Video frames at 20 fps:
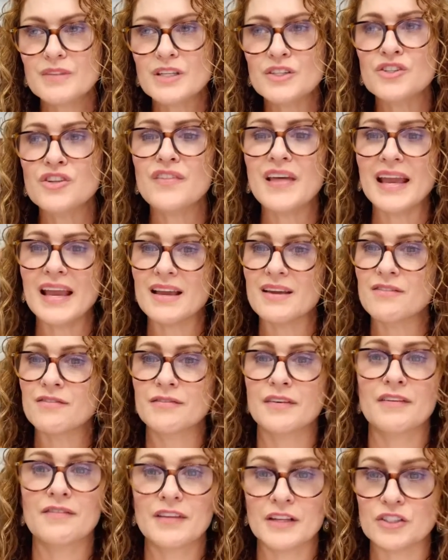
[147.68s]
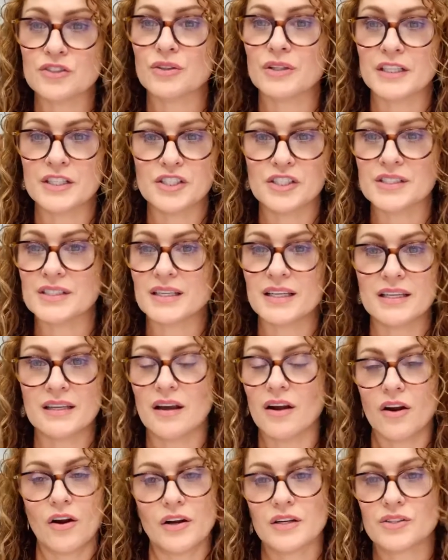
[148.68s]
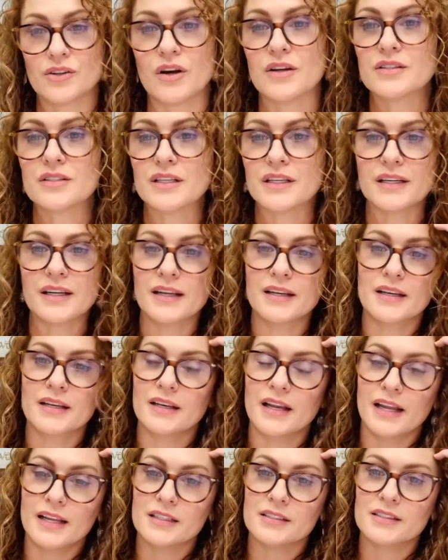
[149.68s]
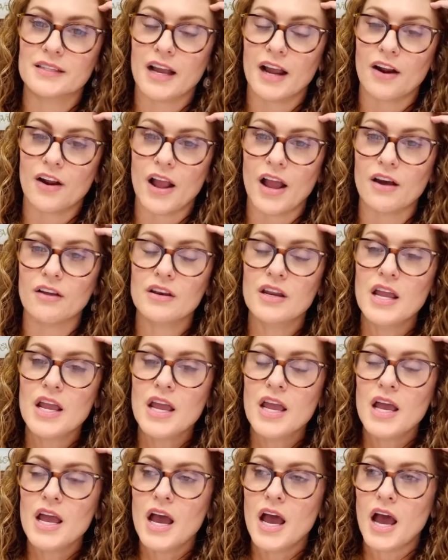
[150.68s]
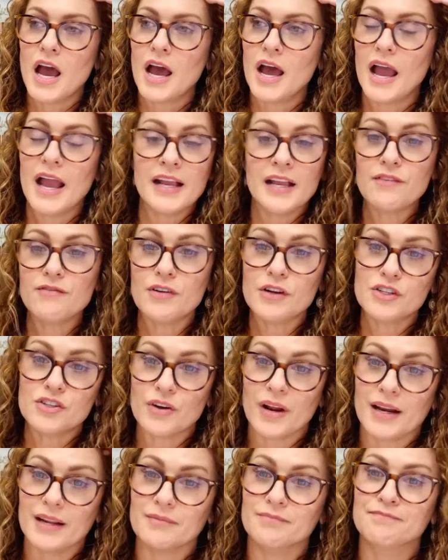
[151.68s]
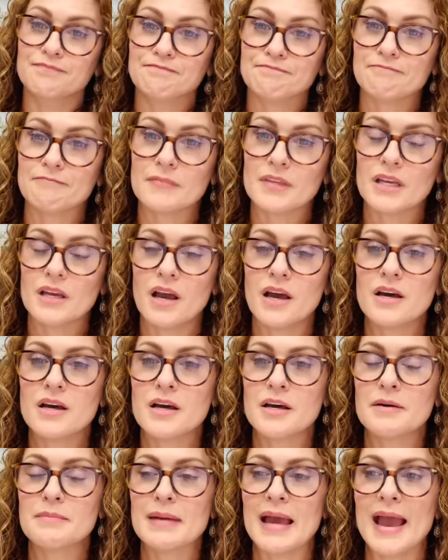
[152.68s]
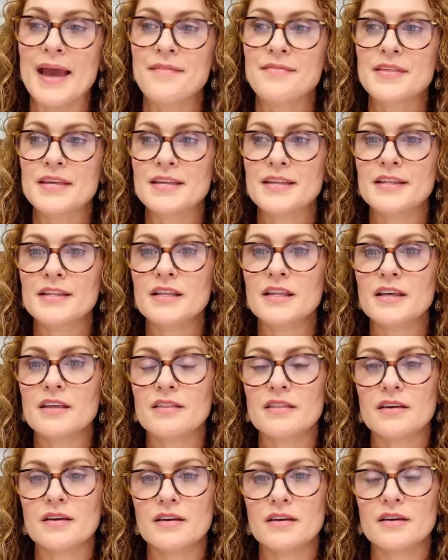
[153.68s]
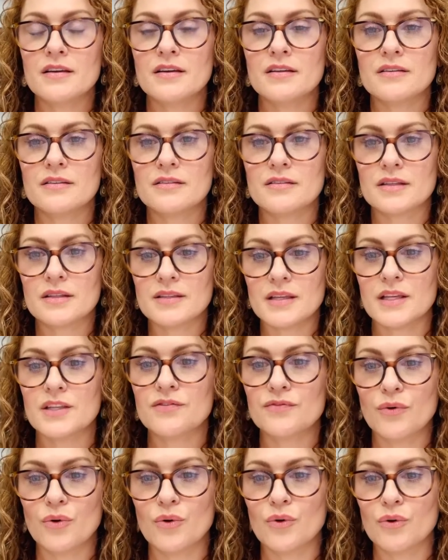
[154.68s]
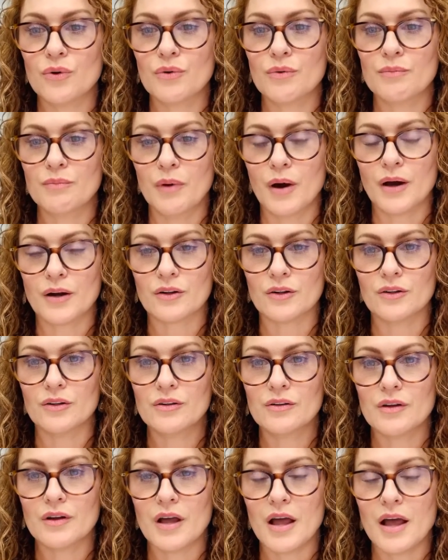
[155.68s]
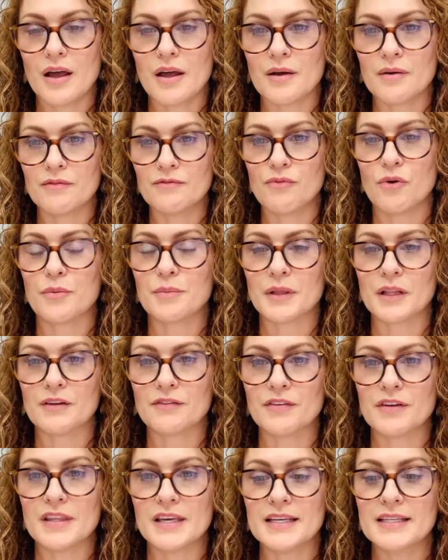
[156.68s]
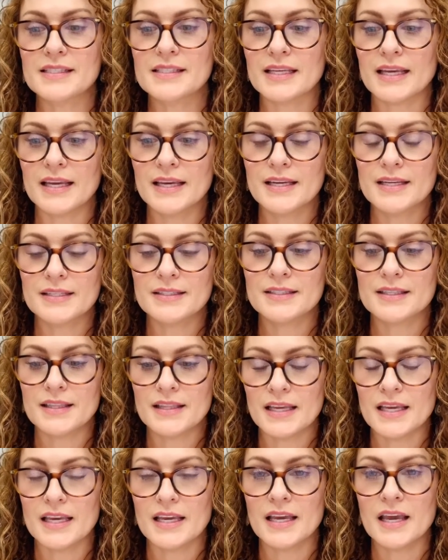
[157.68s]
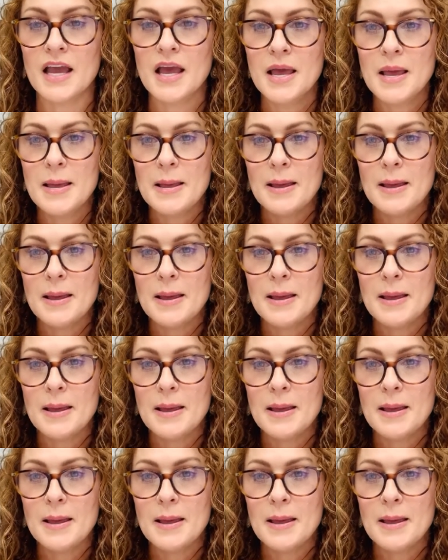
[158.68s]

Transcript: So they eventually just are exhausted and tire out and get frustrated. And then the successful model formula for this is the